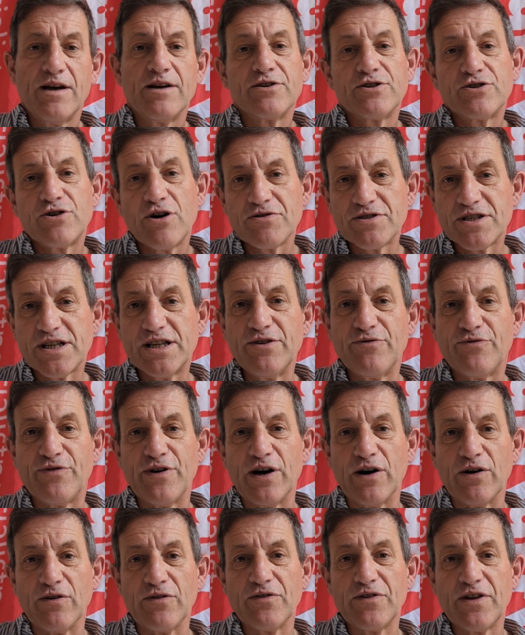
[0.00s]
Trotsky
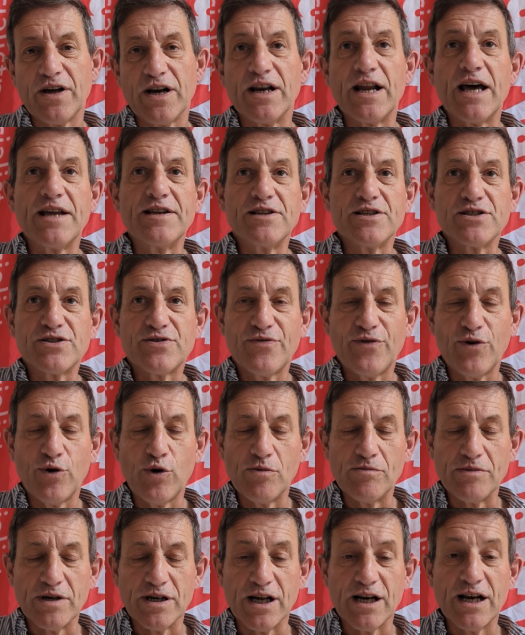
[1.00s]
felt that Lenin's
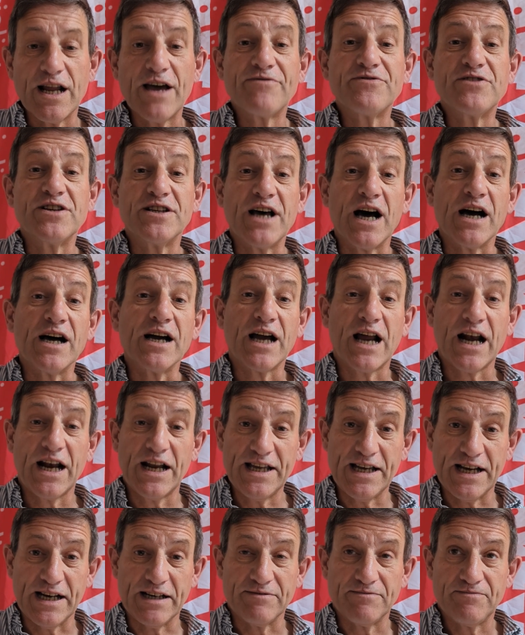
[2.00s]
formula left it
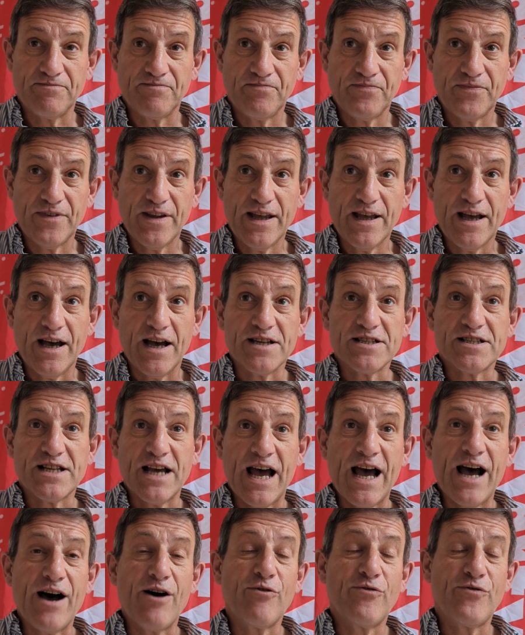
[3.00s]
unclear as to
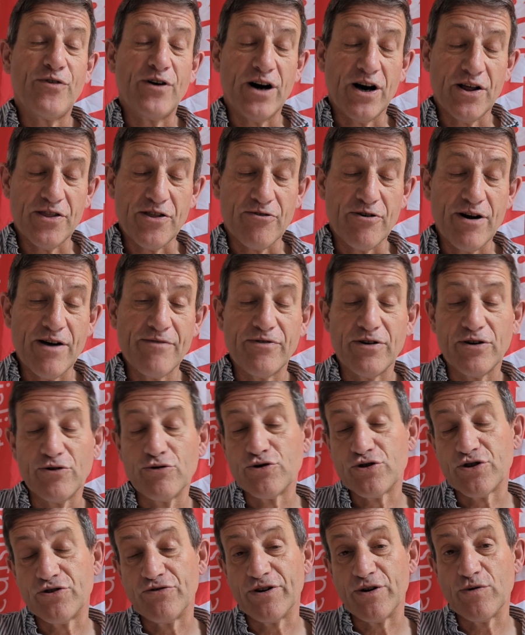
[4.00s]
how far the
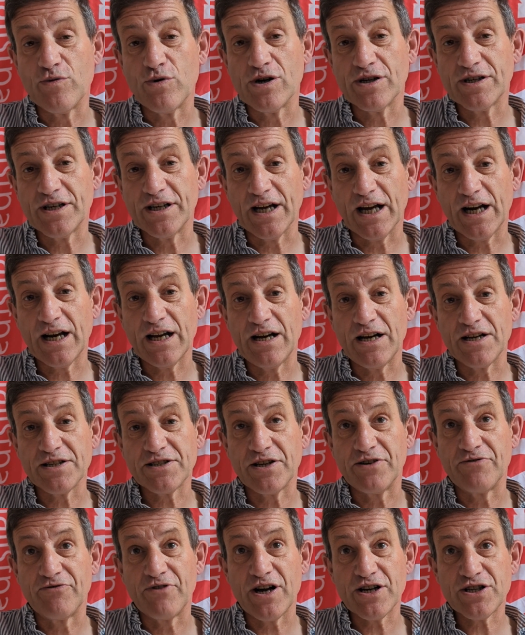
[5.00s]
revolutionary working class
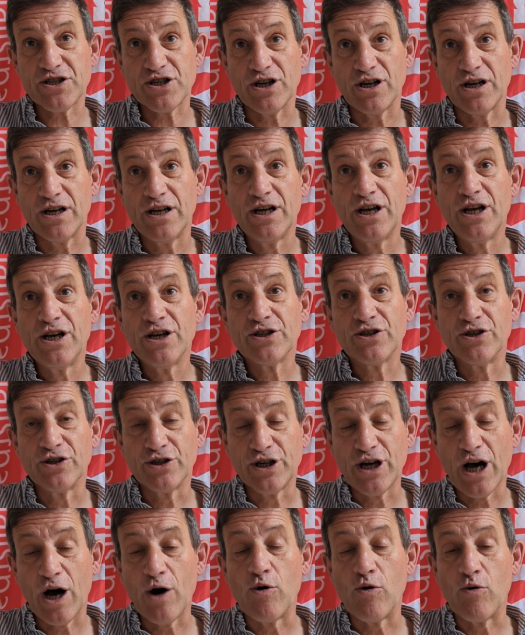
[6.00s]
in Russia could
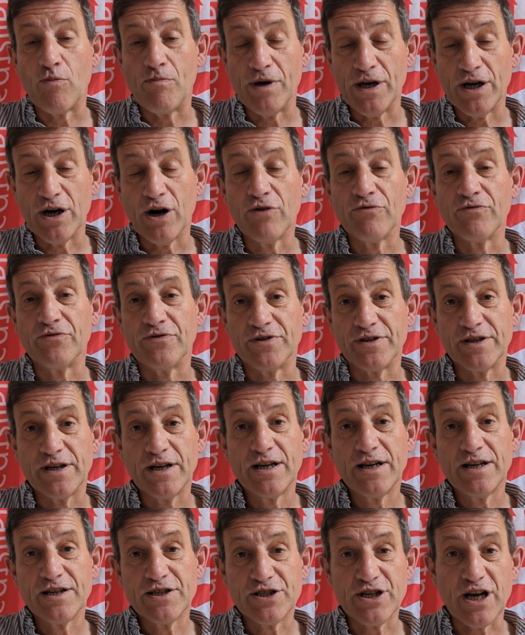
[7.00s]
go beyond
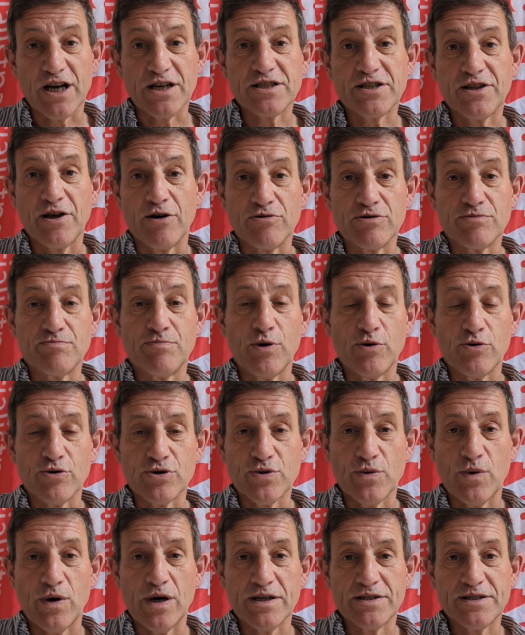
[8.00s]
just those
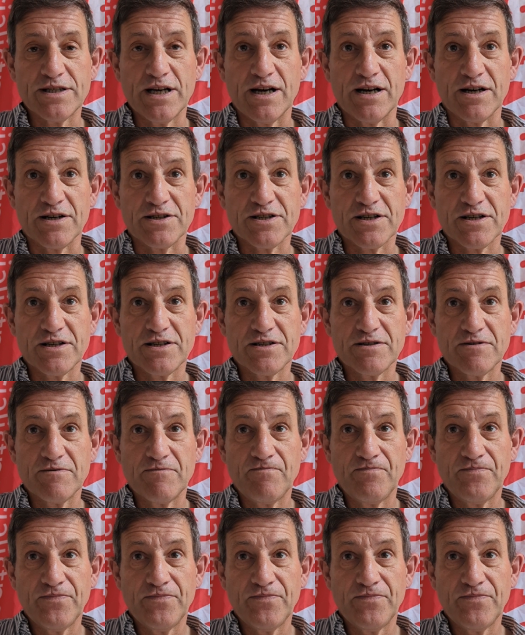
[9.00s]
bourgeois tasks.